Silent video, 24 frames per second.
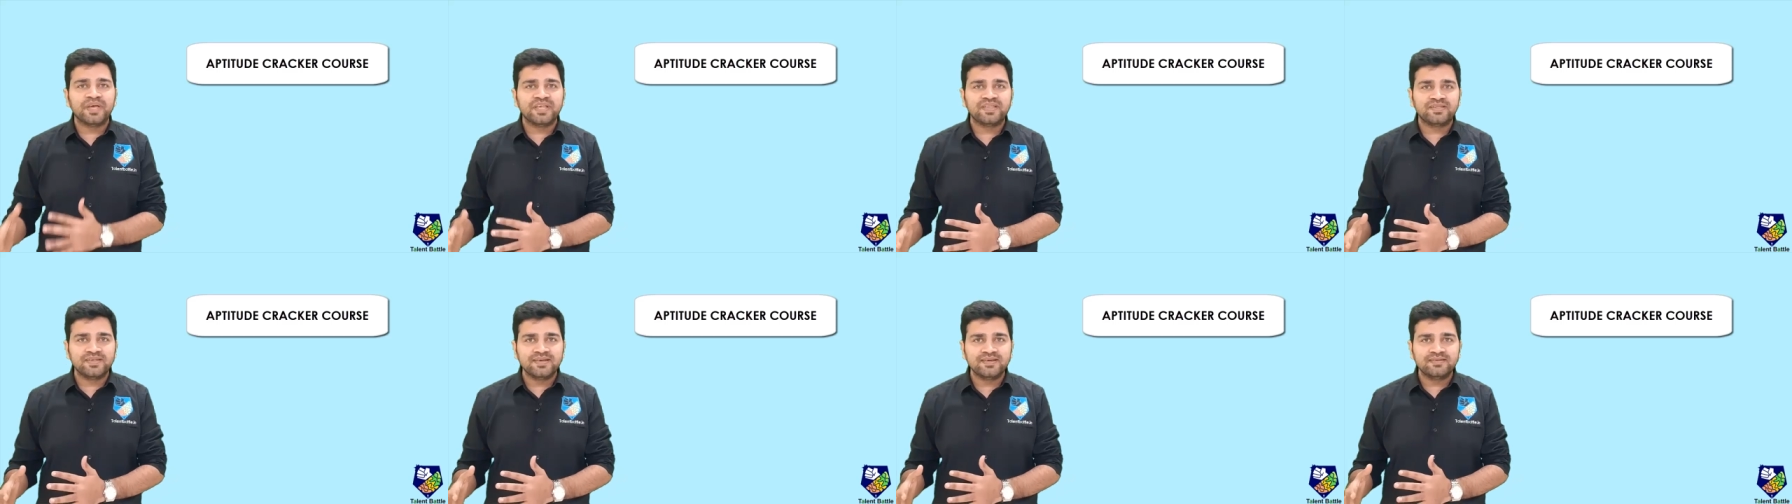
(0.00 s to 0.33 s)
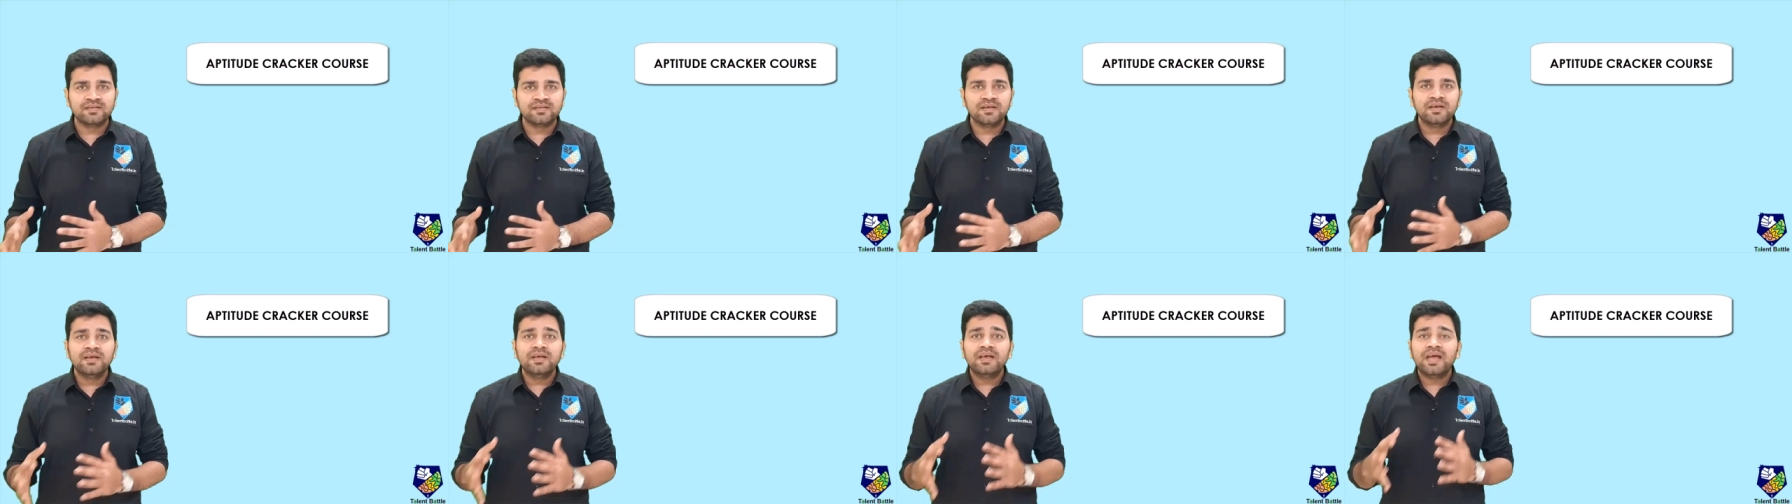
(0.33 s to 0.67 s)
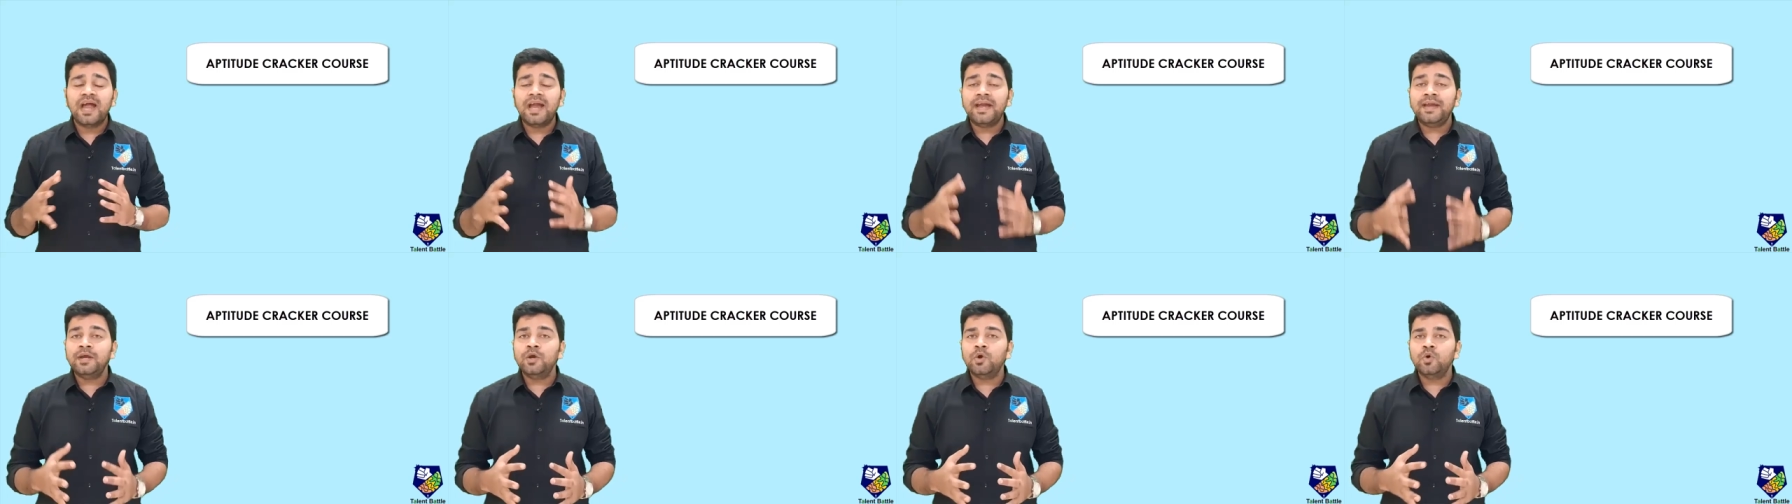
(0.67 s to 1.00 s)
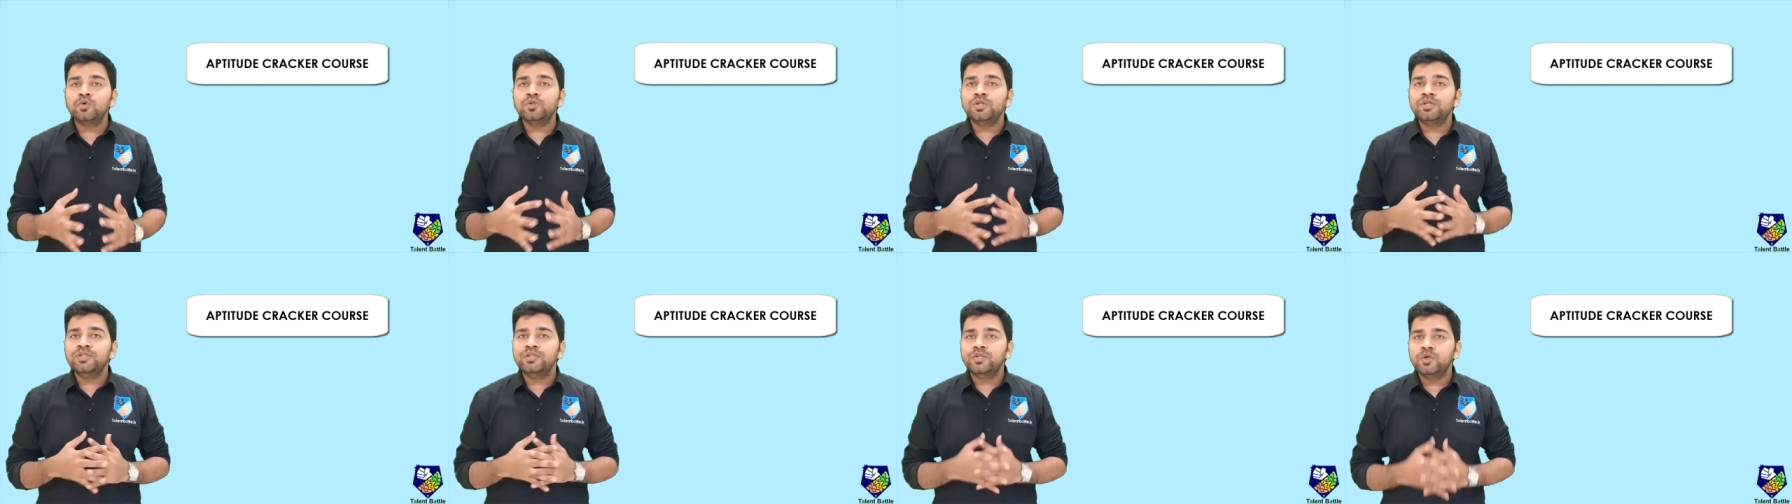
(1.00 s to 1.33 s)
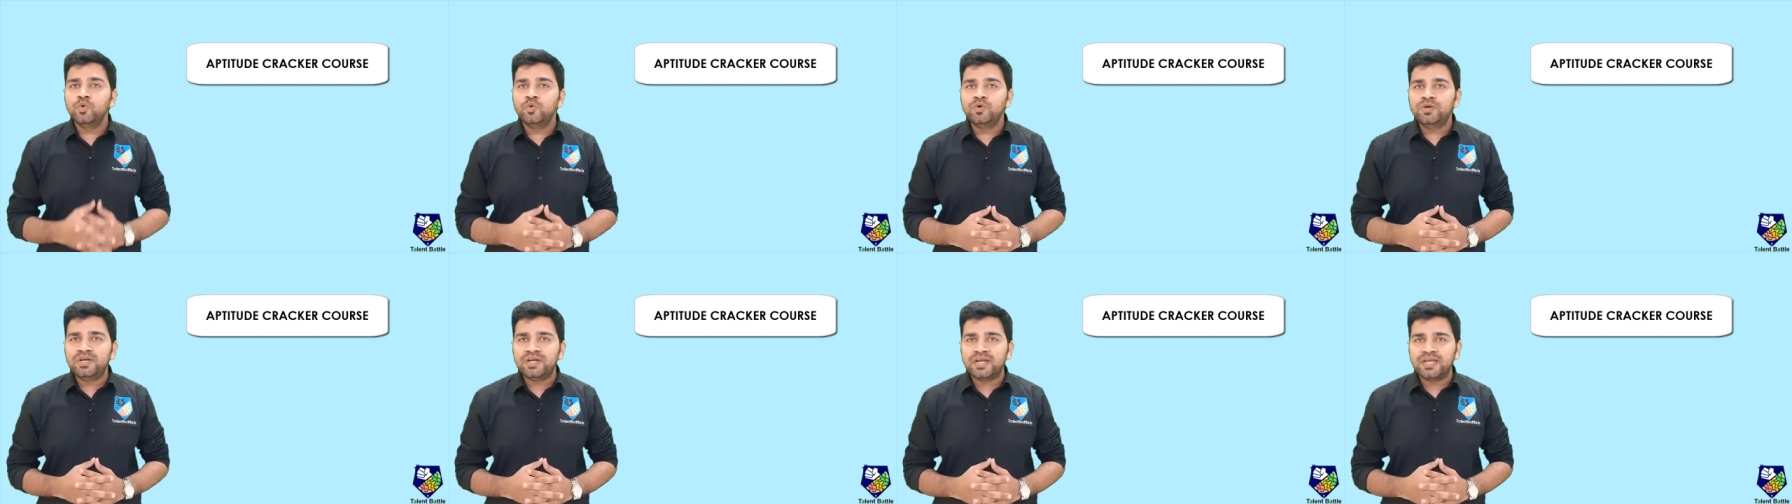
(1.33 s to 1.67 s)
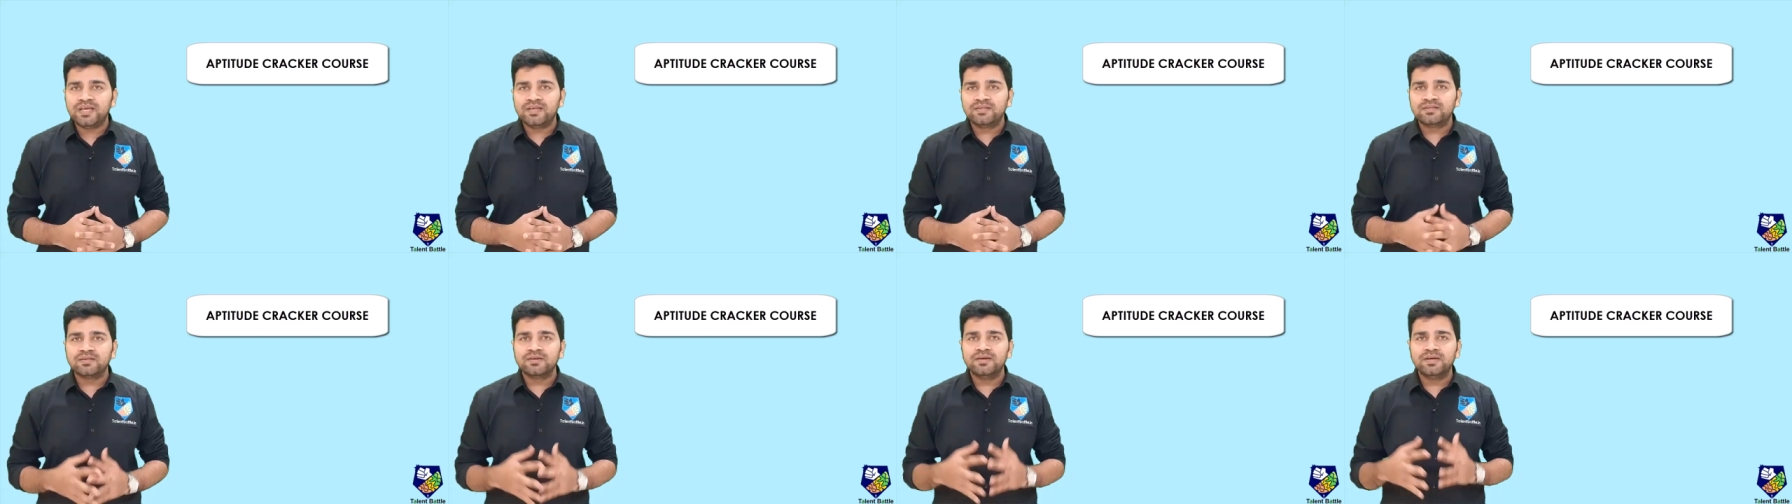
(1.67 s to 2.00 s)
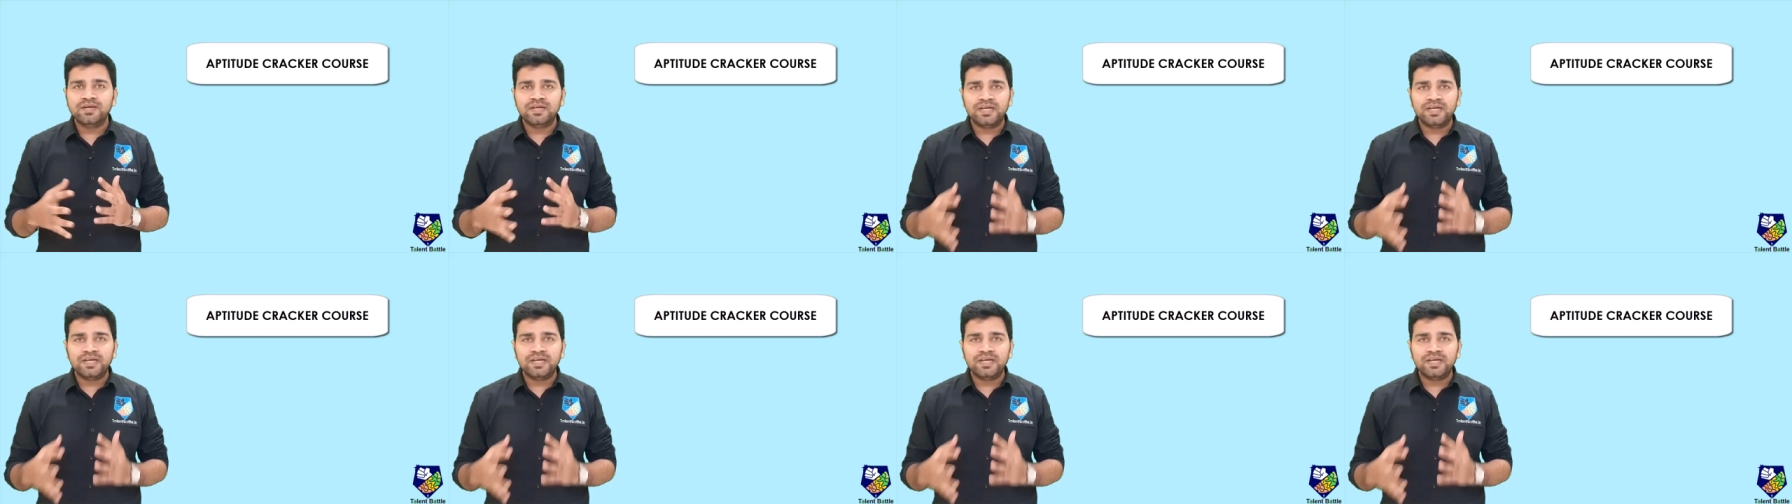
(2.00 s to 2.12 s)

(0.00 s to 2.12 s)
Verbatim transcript: basics and know the new tricks,